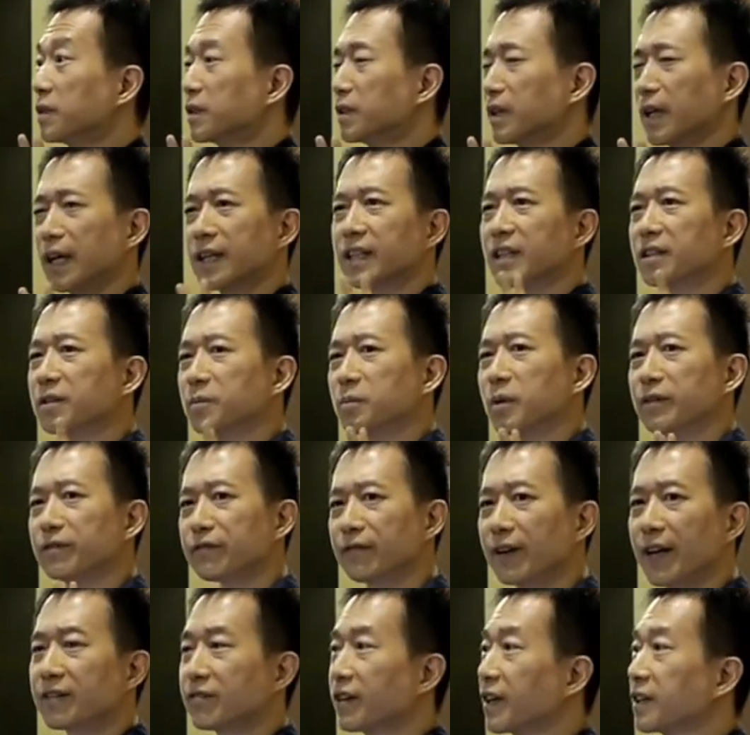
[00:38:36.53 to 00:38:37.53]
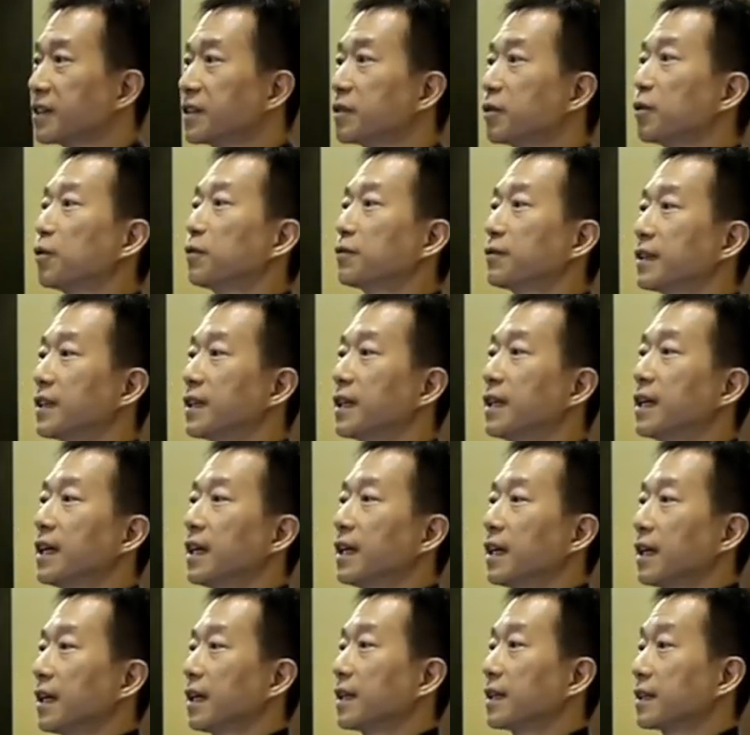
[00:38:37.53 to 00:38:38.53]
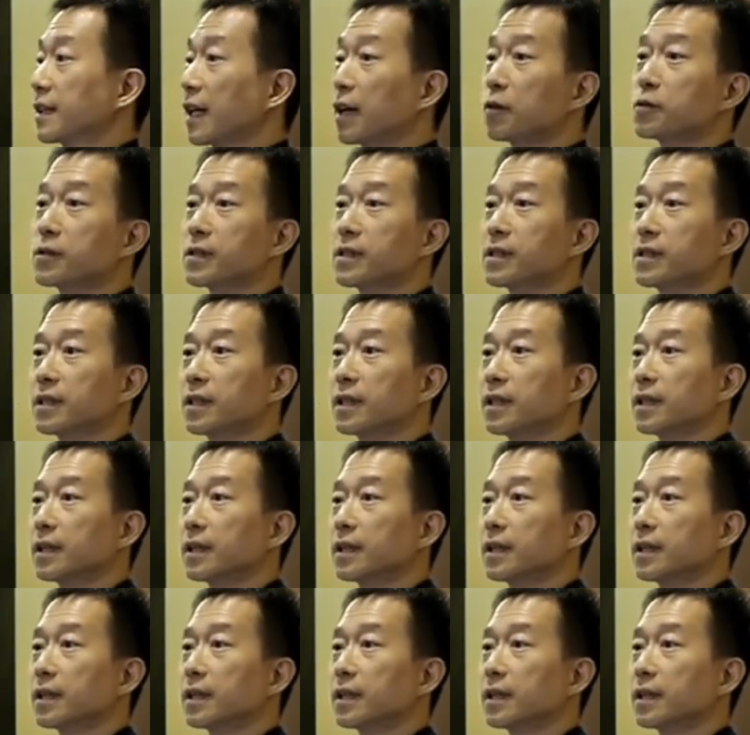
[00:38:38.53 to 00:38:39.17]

I think about 500 over 1,000